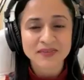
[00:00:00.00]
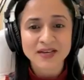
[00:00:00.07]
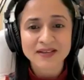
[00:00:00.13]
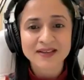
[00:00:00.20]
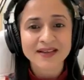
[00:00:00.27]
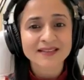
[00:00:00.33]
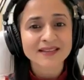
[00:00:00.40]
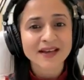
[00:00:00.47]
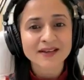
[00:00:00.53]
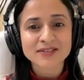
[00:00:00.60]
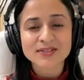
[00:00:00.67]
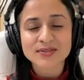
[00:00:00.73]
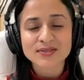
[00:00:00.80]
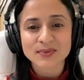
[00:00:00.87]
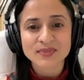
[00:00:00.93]
That is
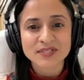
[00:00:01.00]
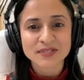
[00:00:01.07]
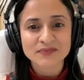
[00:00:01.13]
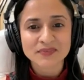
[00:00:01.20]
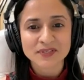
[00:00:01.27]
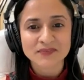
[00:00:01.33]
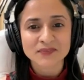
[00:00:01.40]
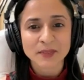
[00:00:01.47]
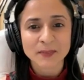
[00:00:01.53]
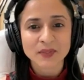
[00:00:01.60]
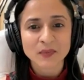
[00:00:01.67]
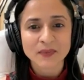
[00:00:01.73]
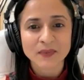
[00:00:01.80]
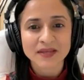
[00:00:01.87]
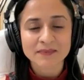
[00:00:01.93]
so different from
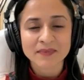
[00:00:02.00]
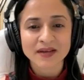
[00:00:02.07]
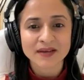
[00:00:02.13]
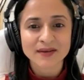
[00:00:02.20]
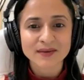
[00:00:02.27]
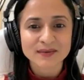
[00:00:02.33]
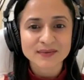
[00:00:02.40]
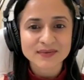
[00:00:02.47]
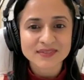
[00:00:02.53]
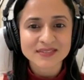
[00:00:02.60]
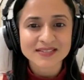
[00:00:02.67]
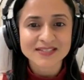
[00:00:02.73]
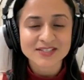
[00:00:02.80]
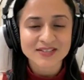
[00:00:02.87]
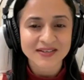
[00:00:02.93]
the way my own
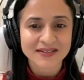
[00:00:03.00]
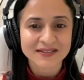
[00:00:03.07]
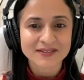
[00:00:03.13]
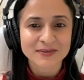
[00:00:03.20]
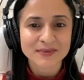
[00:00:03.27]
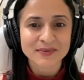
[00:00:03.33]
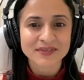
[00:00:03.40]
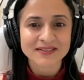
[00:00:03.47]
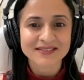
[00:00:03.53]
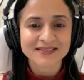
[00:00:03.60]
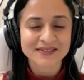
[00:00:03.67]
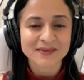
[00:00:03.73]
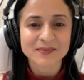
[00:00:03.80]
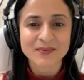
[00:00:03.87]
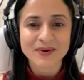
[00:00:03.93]
childhood
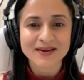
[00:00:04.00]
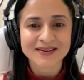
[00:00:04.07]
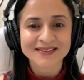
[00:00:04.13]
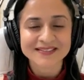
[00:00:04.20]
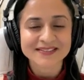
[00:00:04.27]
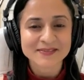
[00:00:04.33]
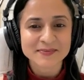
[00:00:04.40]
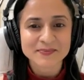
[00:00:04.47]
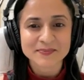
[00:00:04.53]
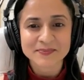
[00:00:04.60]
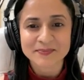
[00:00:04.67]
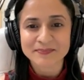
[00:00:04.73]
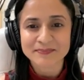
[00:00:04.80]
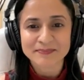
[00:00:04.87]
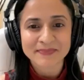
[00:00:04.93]
was.
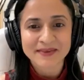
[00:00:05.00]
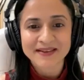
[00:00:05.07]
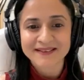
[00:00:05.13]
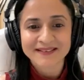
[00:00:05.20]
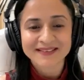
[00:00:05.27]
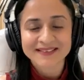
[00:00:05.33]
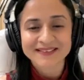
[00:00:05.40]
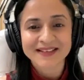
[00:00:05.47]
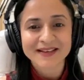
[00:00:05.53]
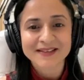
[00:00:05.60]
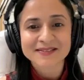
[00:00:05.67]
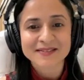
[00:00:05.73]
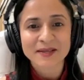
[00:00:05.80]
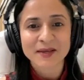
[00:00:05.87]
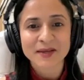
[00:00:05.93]
And
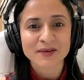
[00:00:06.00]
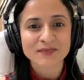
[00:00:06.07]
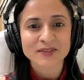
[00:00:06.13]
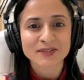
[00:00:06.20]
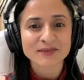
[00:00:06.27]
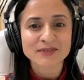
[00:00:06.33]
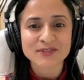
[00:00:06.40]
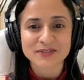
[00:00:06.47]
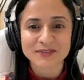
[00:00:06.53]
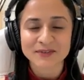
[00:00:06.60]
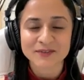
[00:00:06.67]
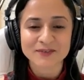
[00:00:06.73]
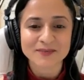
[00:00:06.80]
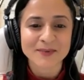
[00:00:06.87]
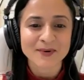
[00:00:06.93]
that's the evolution
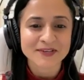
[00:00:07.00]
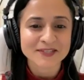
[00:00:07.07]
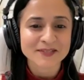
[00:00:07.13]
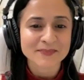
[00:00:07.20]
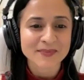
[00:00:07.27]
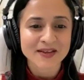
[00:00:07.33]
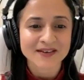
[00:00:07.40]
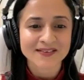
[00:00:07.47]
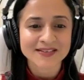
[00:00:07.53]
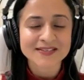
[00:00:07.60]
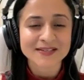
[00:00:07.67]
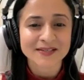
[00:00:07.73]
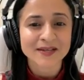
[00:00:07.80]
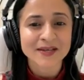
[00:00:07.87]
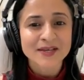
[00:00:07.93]
of modern
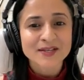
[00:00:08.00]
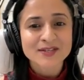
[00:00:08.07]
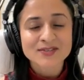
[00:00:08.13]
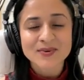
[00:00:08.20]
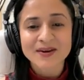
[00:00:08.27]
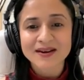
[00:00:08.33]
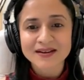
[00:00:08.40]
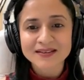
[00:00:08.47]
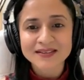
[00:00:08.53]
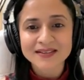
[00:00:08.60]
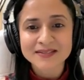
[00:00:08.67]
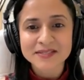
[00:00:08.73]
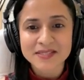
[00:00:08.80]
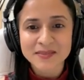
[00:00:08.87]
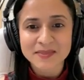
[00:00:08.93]
parenting. So are
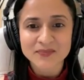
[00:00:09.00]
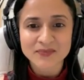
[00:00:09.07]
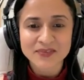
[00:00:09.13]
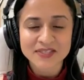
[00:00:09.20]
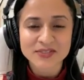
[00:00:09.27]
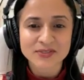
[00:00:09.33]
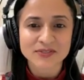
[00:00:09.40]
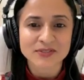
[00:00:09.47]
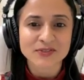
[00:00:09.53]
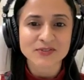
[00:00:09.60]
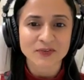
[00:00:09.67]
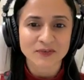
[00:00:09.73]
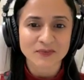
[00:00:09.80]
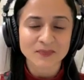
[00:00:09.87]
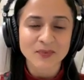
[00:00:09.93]
there some features
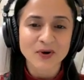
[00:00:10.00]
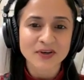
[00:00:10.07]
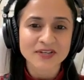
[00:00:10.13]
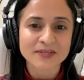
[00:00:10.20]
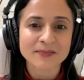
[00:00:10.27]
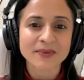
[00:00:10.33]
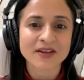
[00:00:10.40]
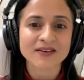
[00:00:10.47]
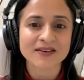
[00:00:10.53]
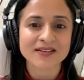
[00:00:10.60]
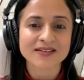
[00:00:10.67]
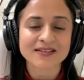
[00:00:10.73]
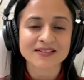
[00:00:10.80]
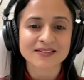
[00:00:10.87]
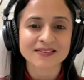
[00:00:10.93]
of modern
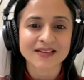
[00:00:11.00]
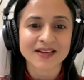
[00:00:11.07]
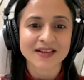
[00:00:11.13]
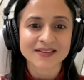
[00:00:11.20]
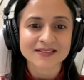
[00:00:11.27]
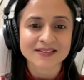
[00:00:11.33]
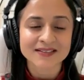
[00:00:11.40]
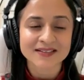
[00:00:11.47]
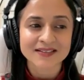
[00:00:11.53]
parenting that